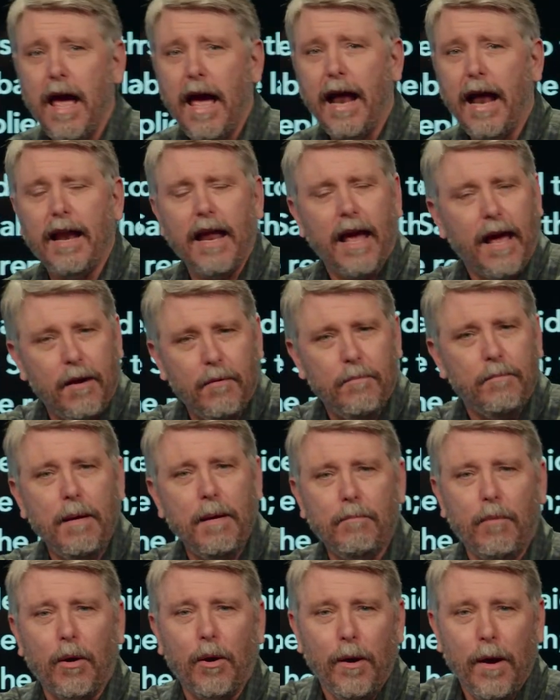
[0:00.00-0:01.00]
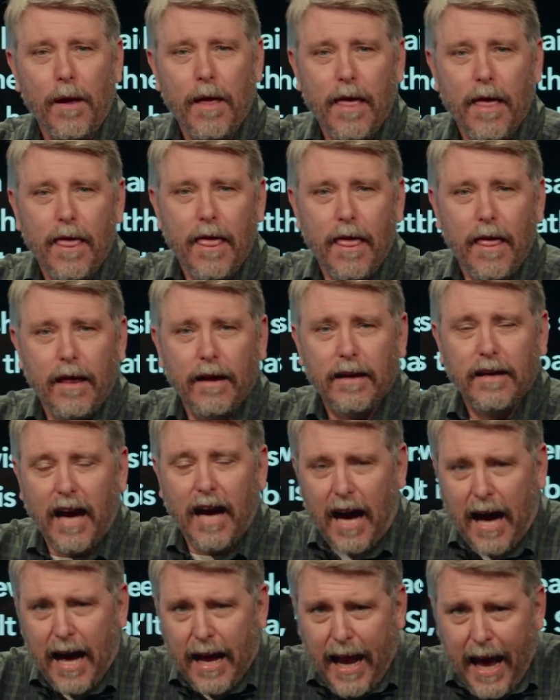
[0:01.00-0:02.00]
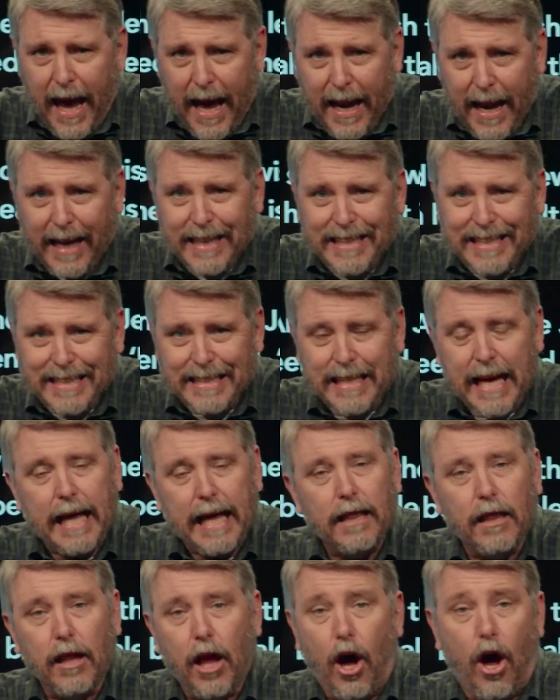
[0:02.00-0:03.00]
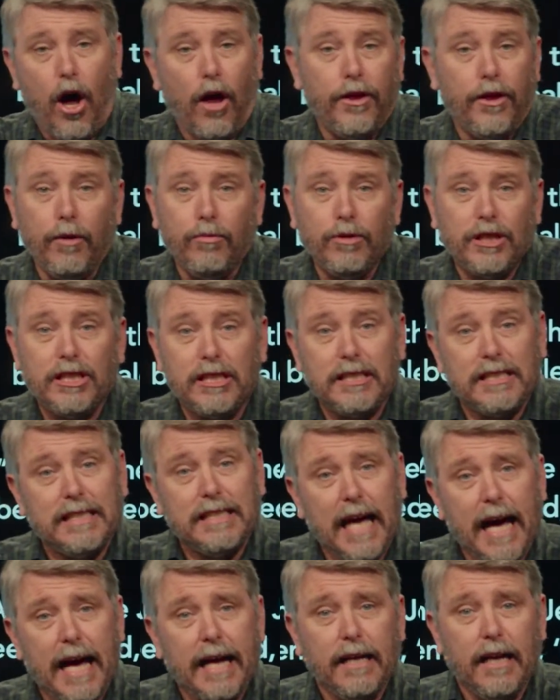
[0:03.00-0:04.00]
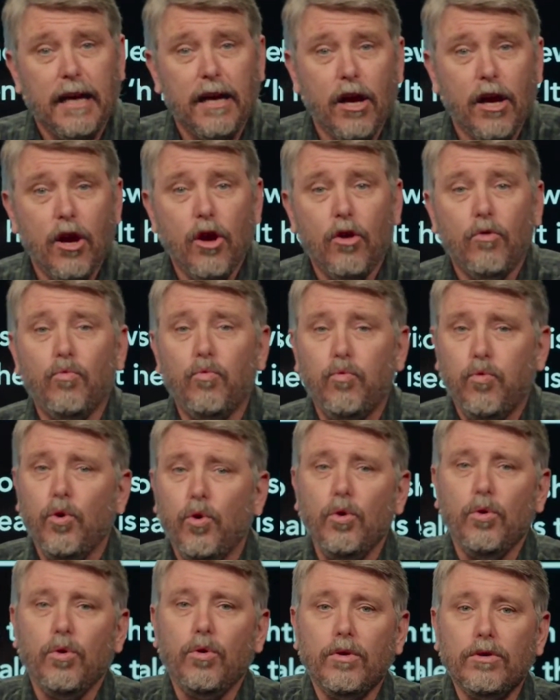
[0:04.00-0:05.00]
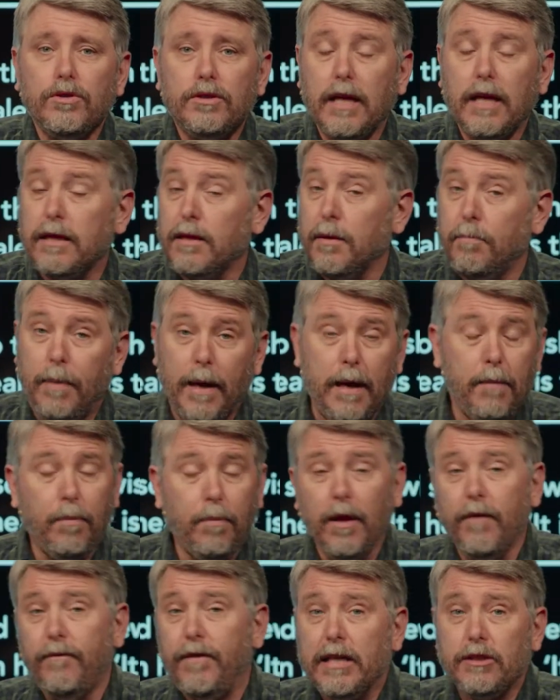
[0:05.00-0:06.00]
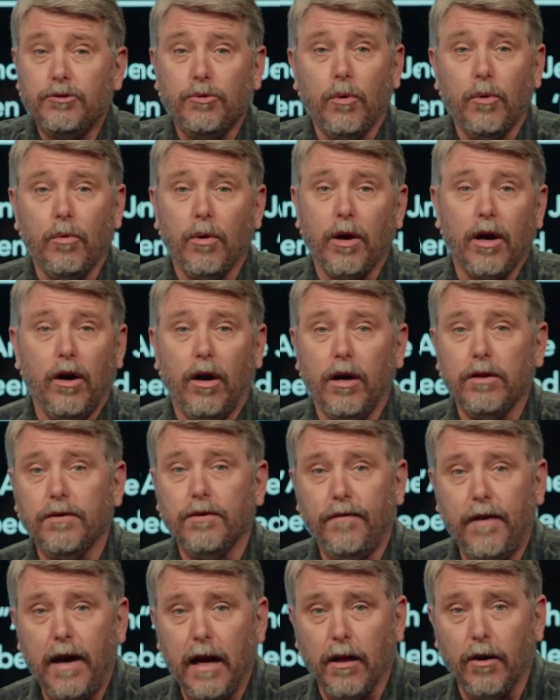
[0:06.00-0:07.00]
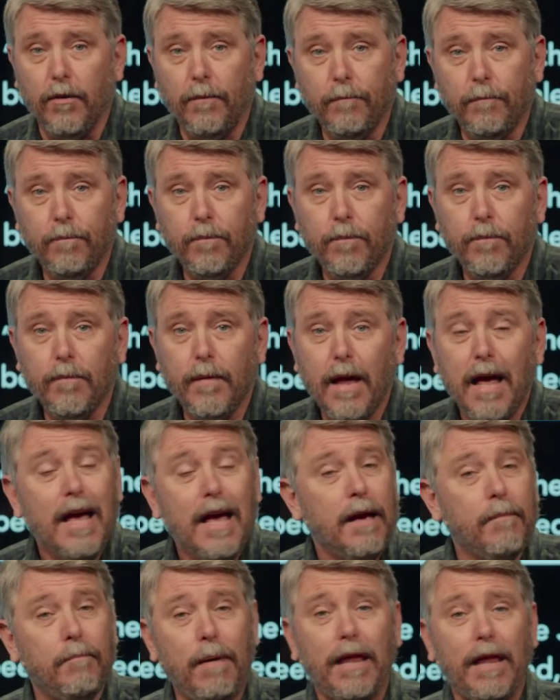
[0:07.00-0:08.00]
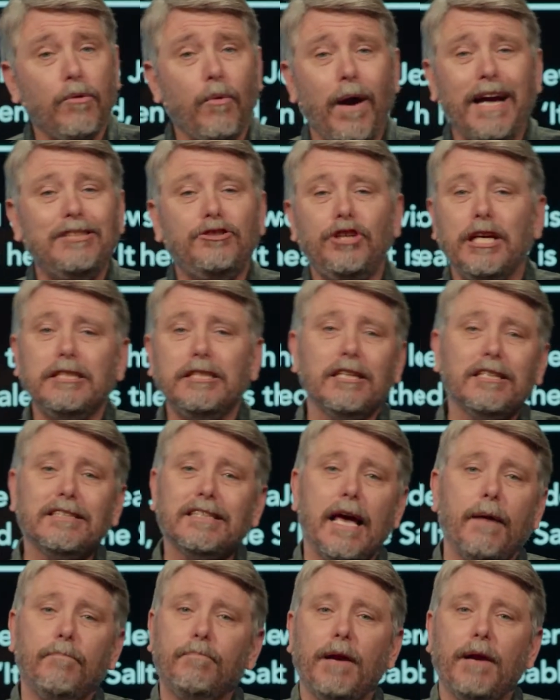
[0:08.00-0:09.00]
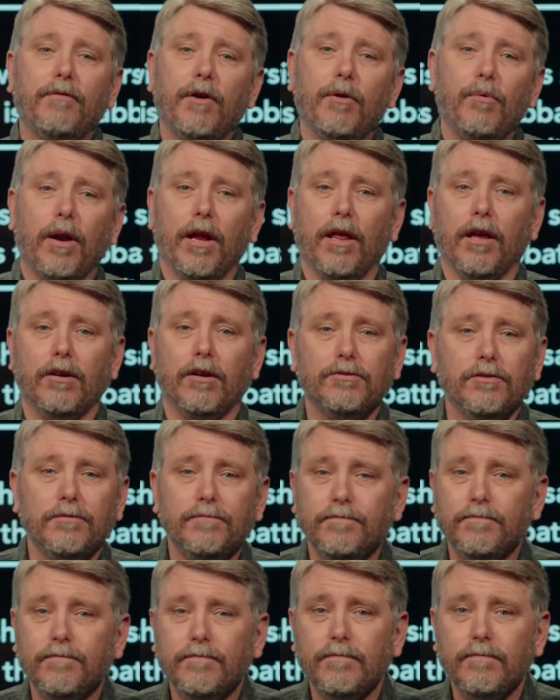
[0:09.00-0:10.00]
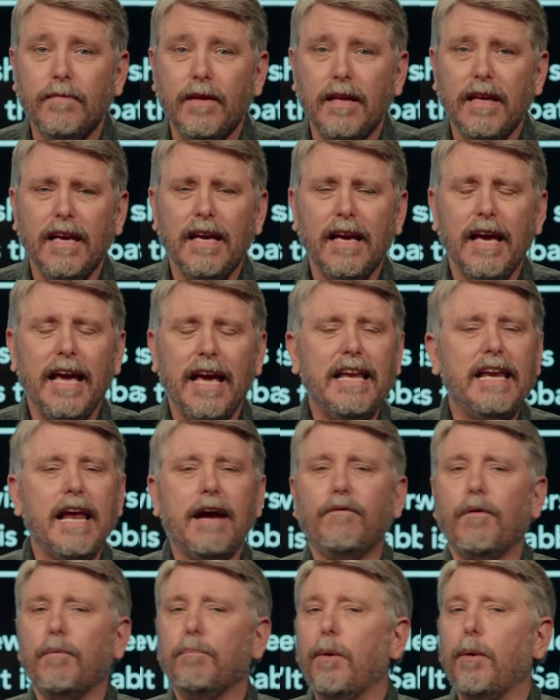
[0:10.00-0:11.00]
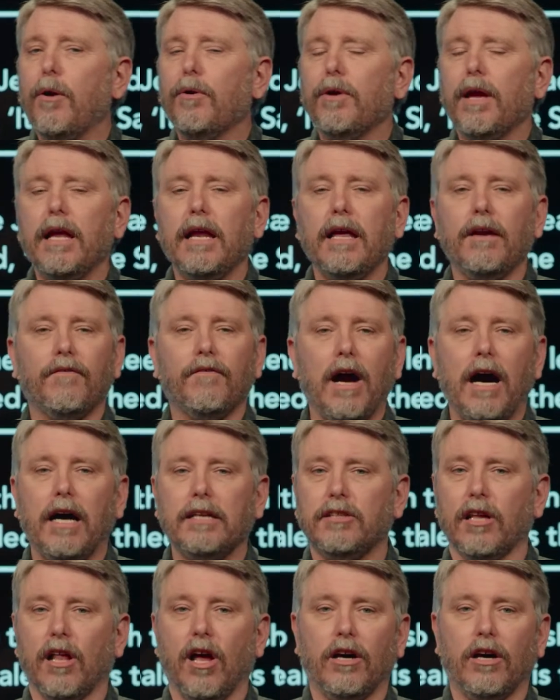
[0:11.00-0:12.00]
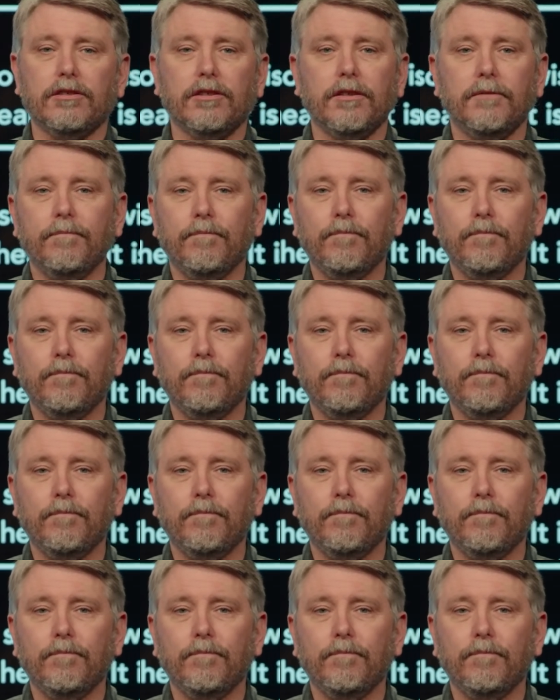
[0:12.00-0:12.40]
And remember, God had a set law. There were set rules that the people of Israel were called to follow. And by the way, Jesus kept every one of those. He never broke any of God's laws.